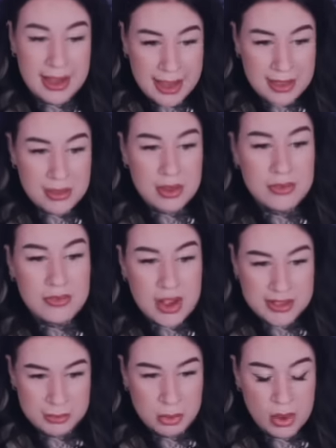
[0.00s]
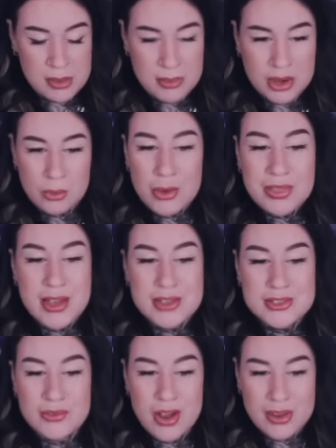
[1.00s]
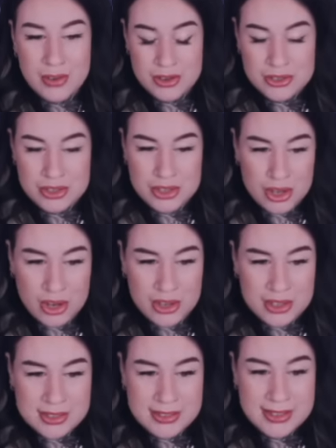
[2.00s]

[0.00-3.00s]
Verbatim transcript: again, first appointment, one thousand five hundred dollars.